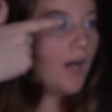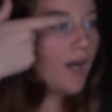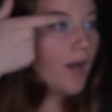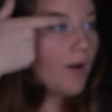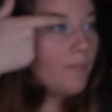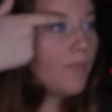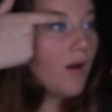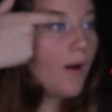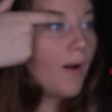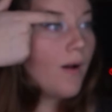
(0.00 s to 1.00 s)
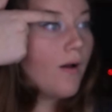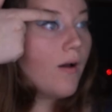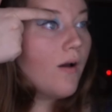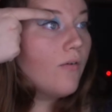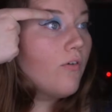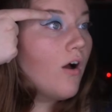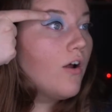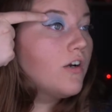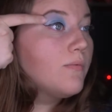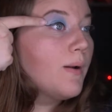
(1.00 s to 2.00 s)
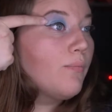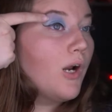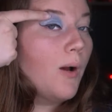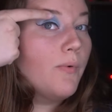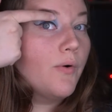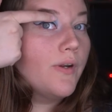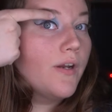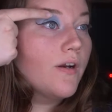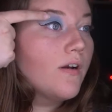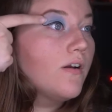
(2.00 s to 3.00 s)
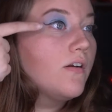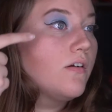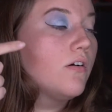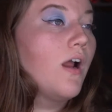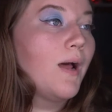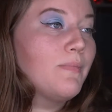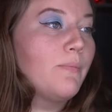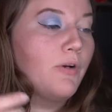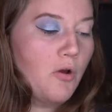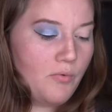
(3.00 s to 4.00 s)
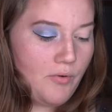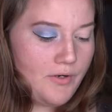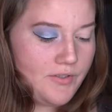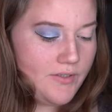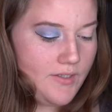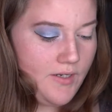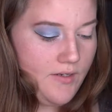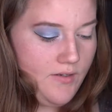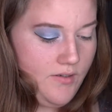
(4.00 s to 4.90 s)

under my brow bone here, or on my brow bone I should say.